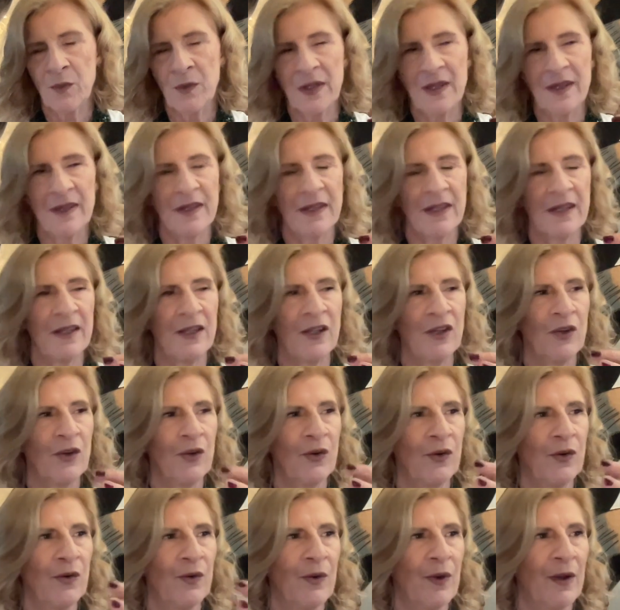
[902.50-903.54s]
with, you
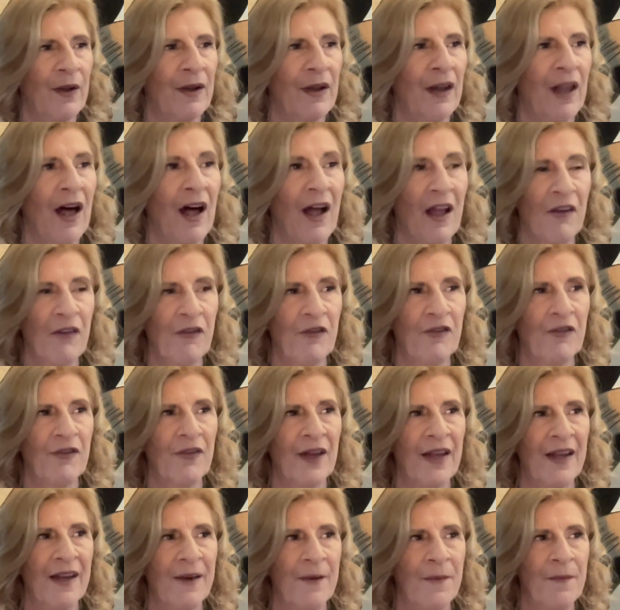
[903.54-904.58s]
know, life.
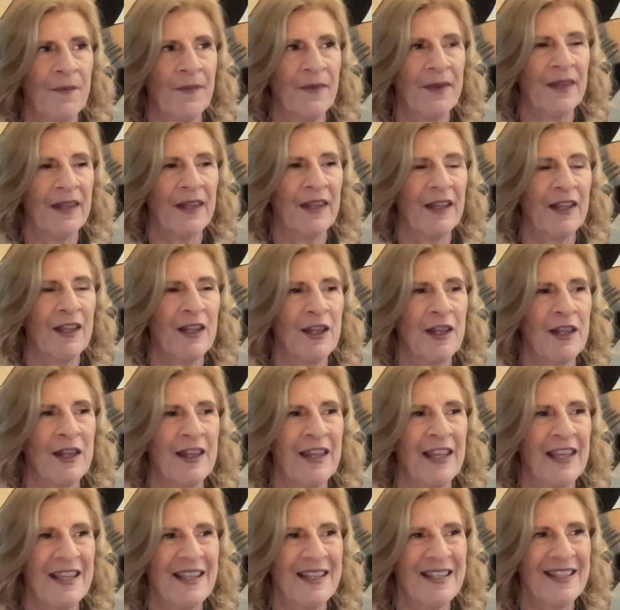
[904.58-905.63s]

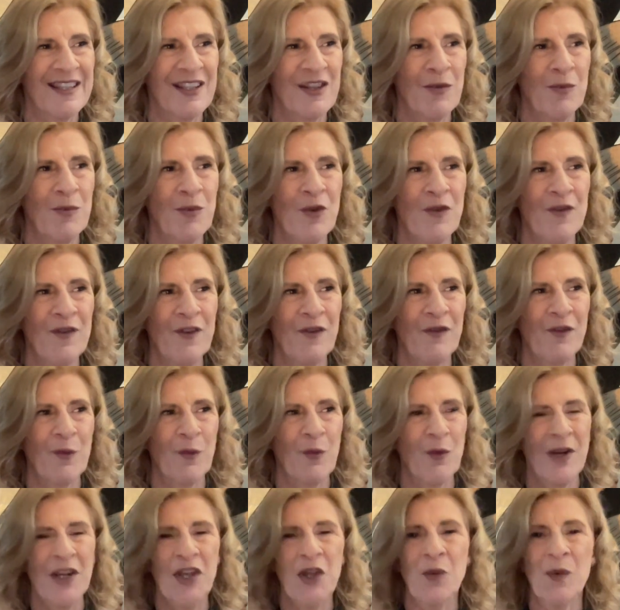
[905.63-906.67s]
You're moving from
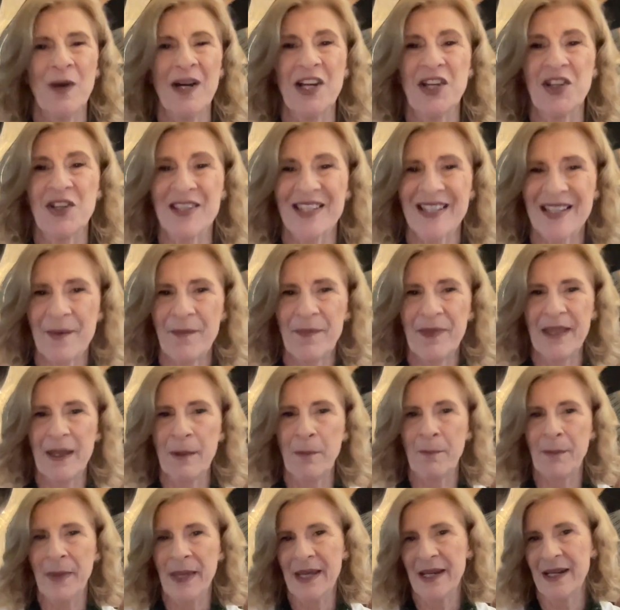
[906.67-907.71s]
where you are to
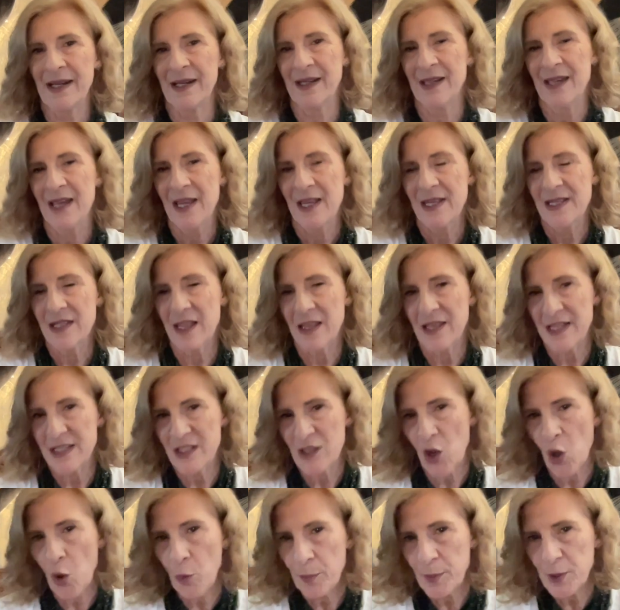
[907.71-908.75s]
something better. So there's
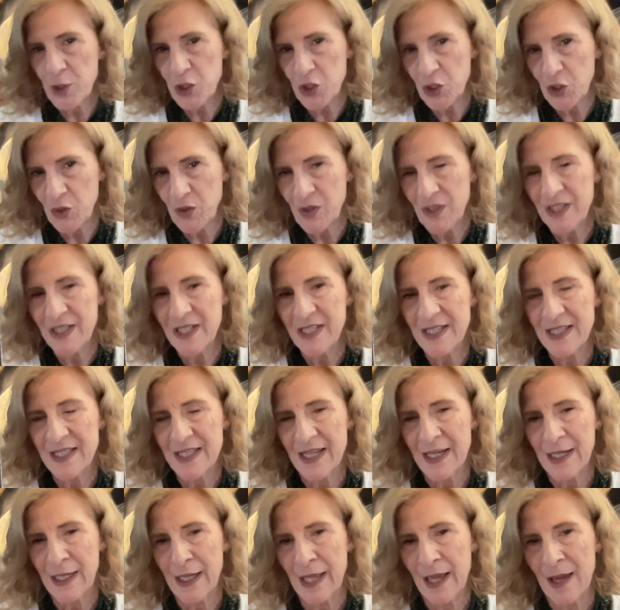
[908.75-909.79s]
opportunities
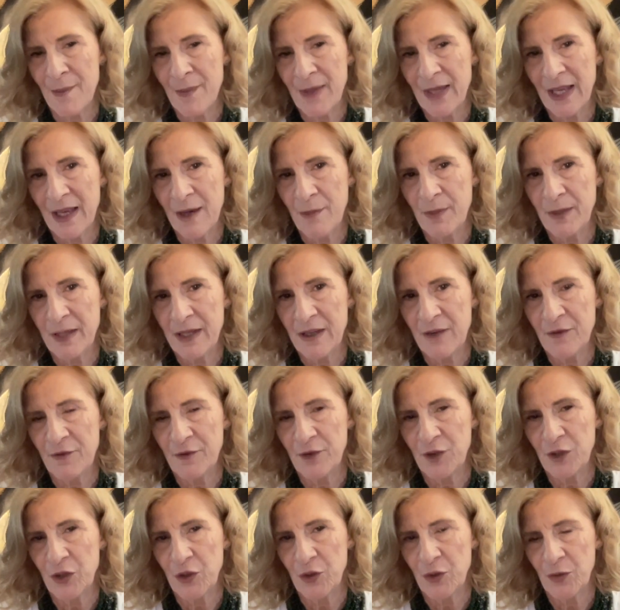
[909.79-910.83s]
that are coming up here
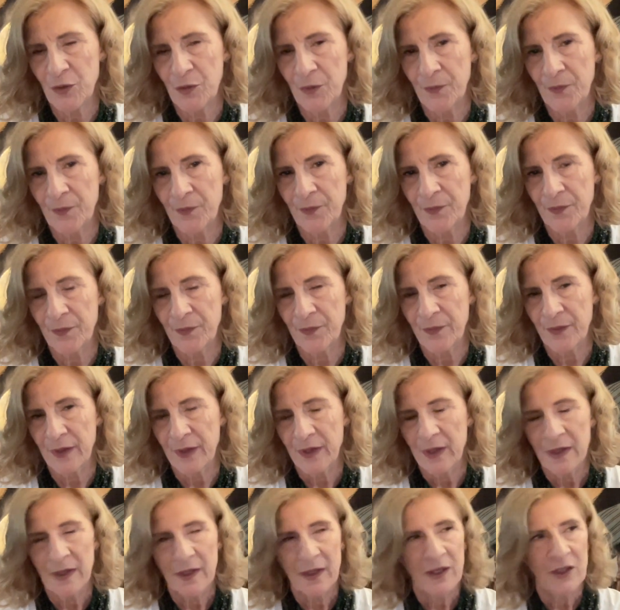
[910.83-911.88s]
for you.
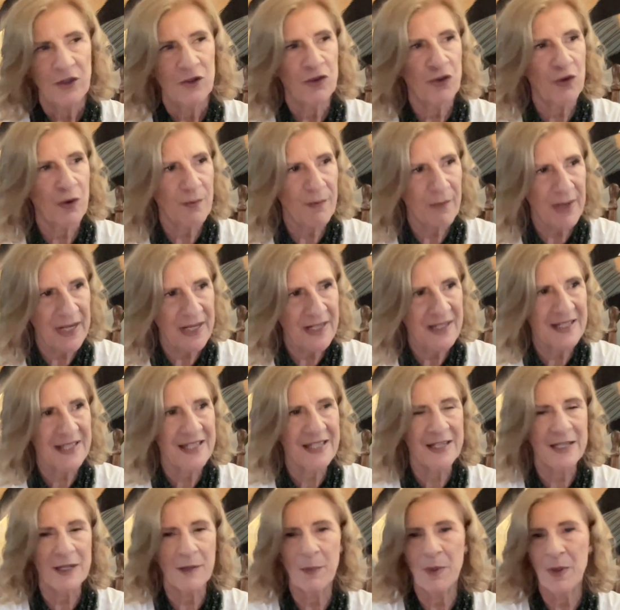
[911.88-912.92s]

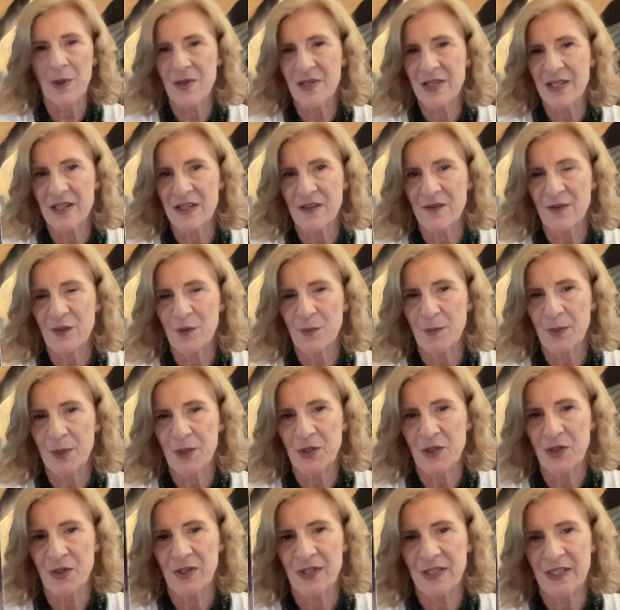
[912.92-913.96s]
Tremendously positive
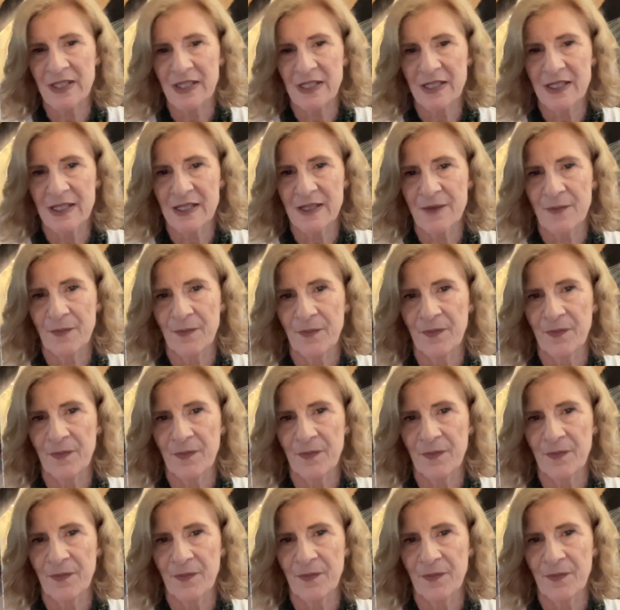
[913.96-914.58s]
opportunities